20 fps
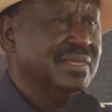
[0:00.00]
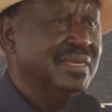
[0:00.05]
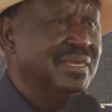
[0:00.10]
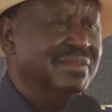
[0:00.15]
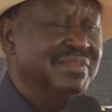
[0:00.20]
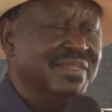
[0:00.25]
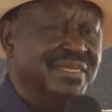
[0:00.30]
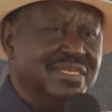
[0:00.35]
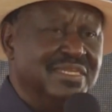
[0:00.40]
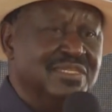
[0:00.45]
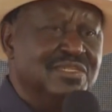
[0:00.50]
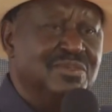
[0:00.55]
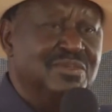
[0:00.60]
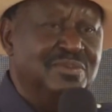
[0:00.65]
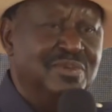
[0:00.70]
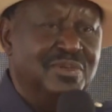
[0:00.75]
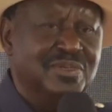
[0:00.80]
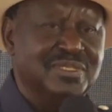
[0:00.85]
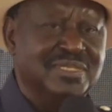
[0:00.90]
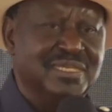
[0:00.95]
And that is
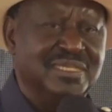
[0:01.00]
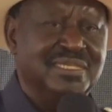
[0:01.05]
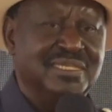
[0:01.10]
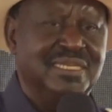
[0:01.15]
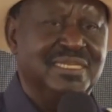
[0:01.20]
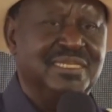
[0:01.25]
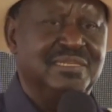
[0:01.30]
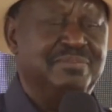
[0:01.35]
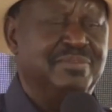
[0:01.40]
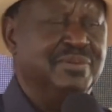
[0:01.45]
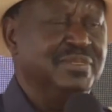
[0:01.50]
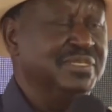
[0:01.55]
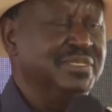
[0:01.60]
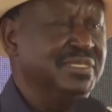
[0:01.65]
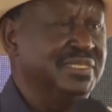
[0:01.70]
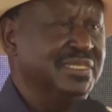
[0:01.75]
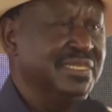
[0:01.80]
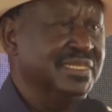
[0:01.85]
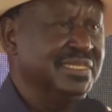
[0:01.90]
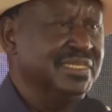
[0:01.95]
normal generally in
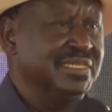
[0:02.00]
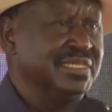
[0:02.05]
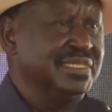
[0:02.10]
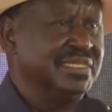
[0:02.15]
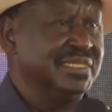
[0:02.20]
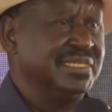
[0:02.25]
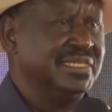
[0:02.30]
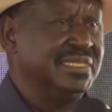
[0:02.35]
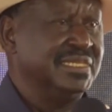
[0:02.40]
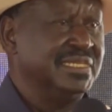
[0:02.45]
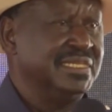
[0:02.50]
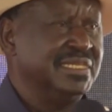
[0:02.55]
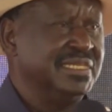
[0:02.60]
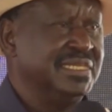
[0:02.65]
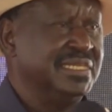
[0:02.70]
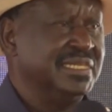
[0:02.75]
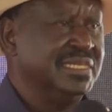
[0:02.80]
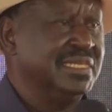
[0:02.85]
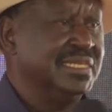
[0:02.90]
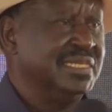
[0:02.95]
politics.
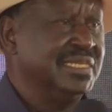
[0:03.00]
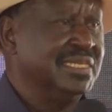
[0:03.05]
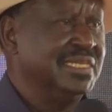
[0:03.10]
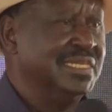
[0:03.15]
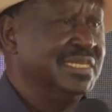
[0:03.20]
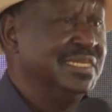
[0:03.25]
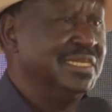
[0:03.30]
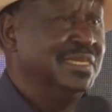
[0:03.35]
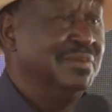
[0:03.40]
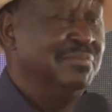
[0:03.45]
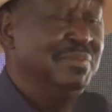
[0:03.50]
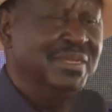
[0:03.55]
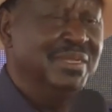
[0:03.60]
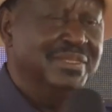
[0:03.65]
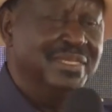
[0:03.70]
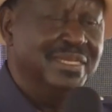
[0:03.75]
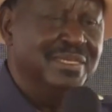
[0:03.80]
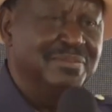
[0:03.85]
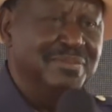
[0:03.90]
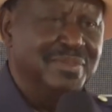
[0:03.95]
But
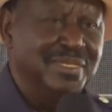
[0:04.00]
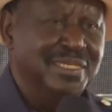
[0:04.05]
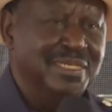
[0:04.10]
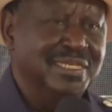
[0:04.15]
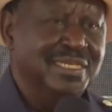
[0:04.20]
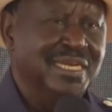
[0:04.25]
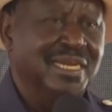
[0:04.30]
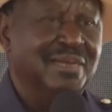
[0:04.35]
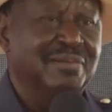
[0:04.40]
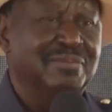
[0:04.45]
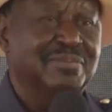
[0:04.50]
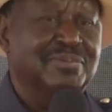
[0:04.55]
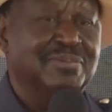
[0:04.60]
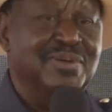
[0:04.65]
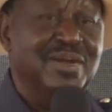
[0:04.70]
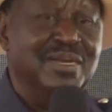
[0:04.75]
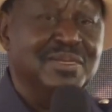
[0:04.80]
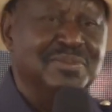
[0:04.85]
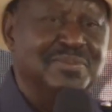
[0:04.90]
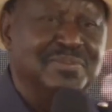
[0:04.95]
then me, I've
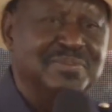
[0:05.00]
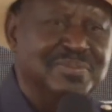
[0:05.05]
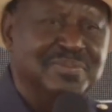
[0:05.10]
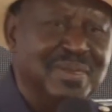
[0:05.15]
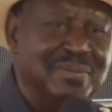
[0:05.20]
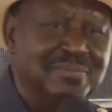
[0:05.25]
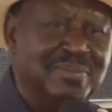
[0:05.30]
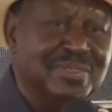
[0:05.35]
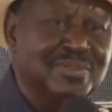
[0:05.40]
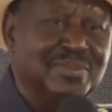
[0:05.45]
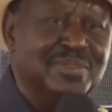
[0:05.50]
worked with members